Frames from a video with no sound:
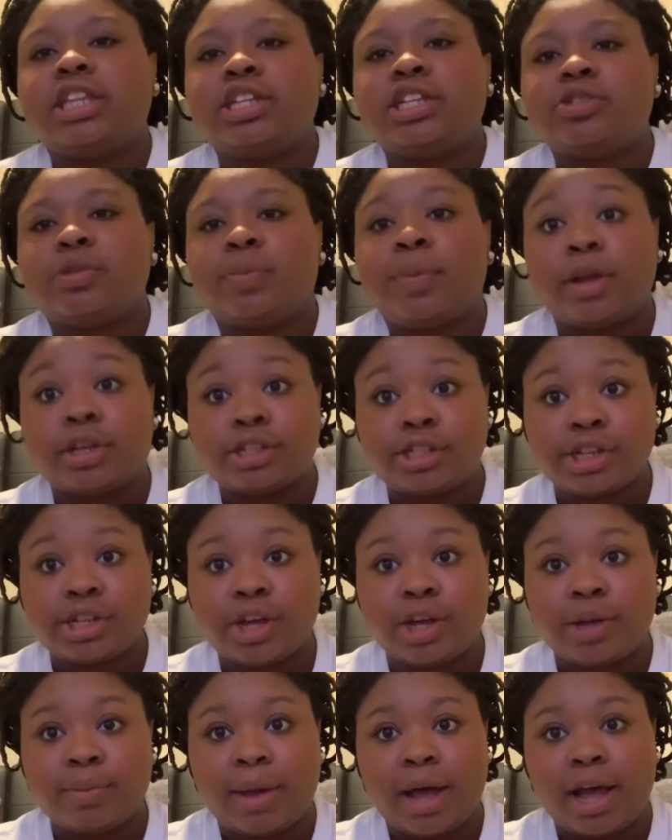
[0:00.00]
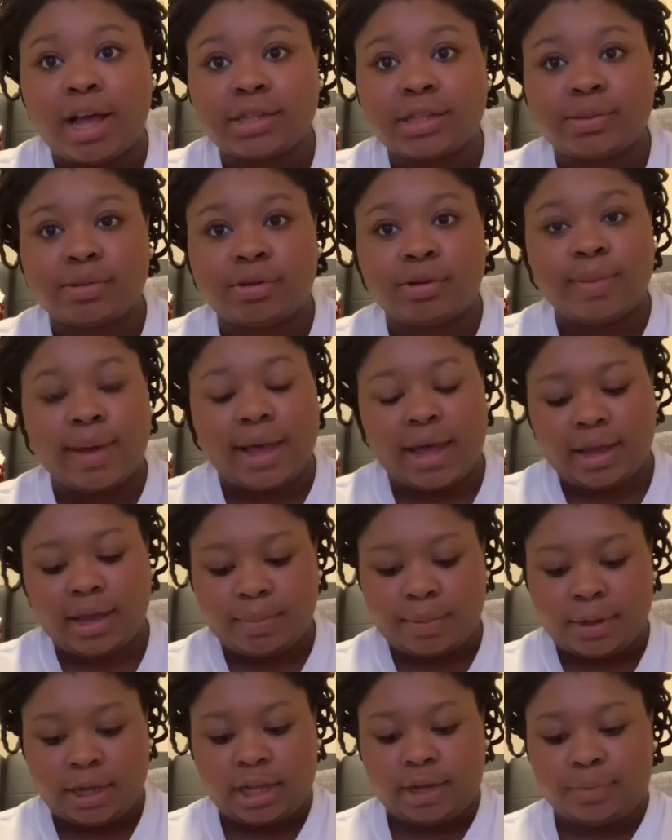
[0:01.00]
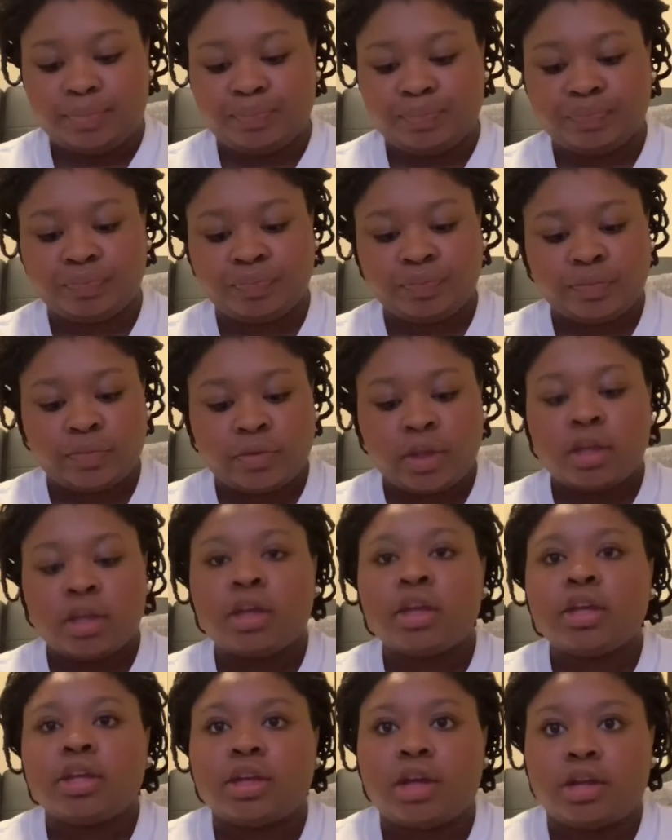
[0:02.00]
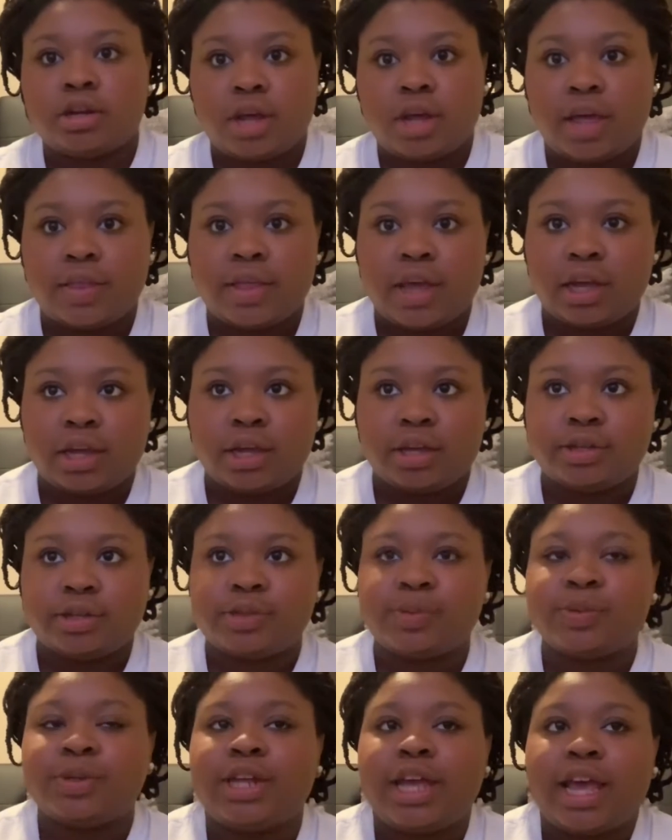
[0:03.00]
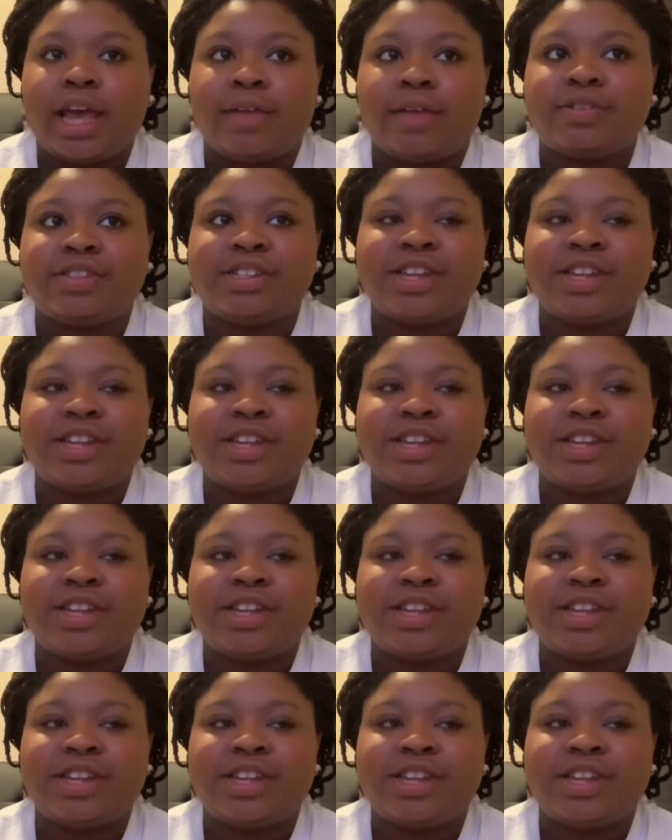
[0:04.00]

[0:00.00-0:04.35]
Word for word: These were supposed to go in my hospital bag, but y'all know how that goes when you have